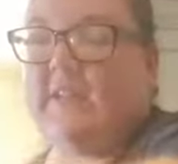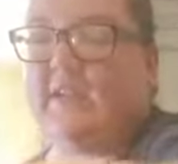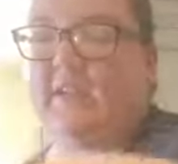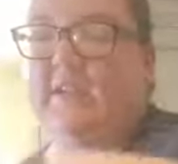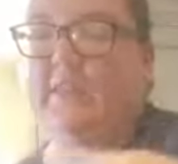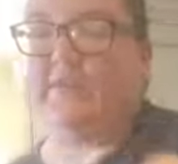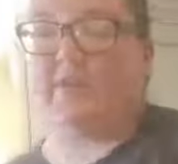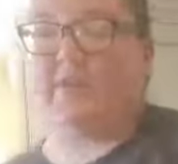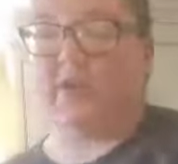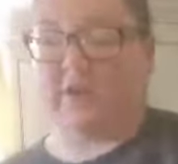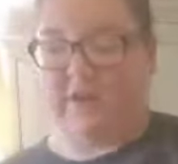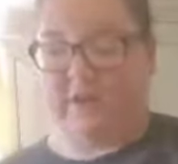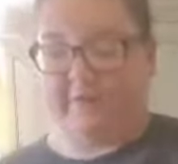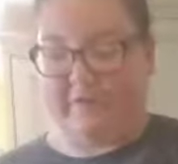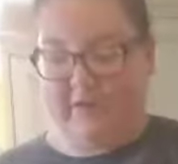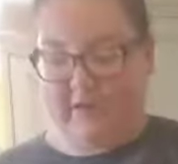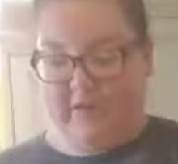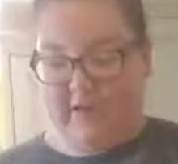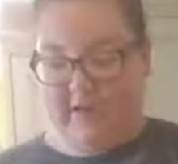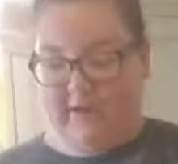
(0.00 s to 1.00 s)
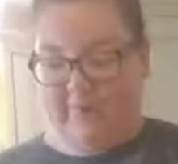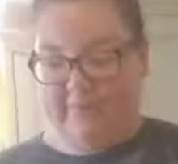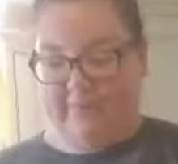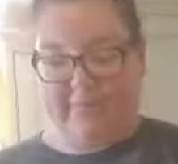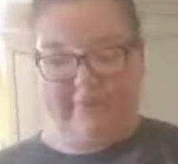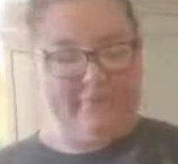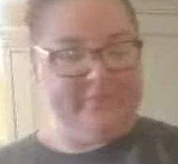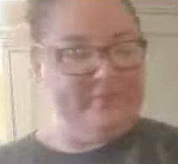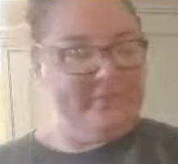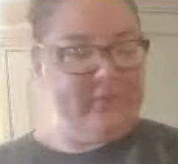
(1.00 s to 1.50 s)
1/3 cup
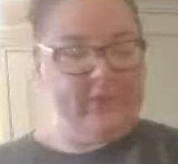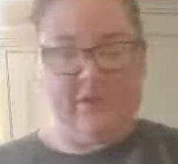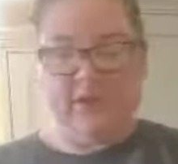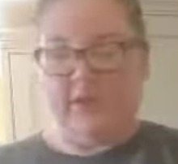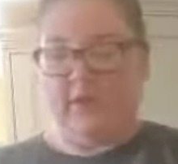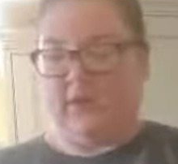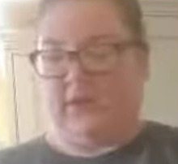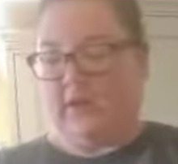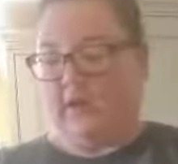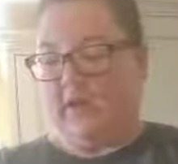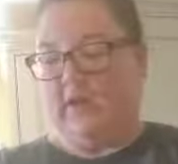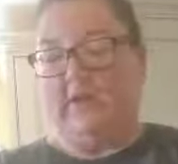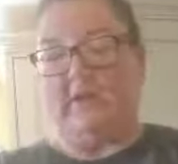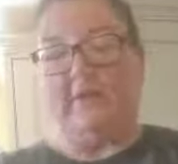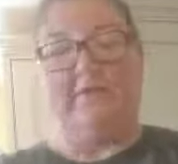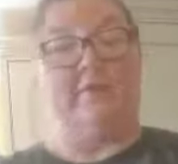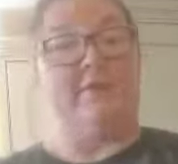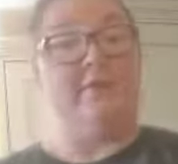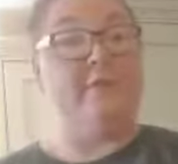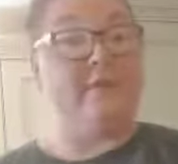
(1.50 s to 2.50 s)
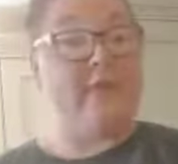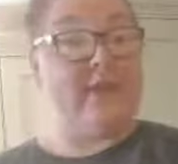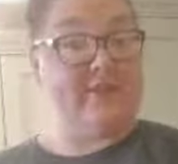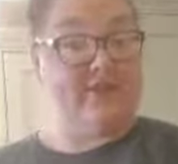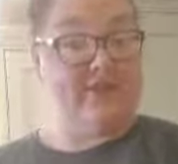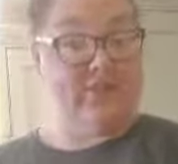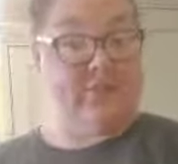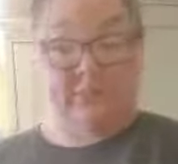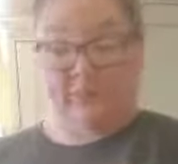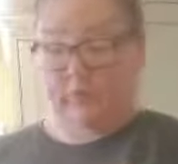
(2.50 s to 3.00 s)
of
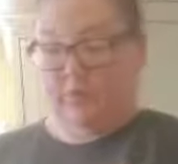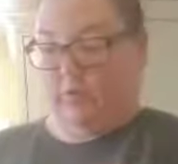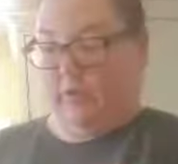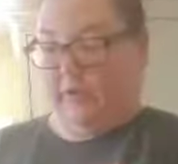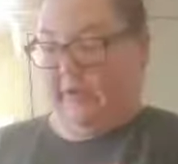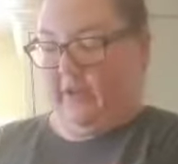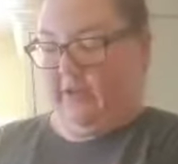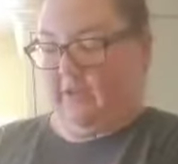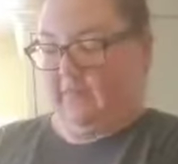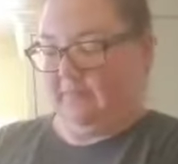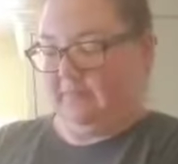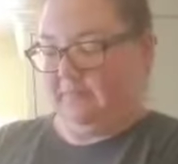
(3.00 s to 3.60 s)
vegetable oil.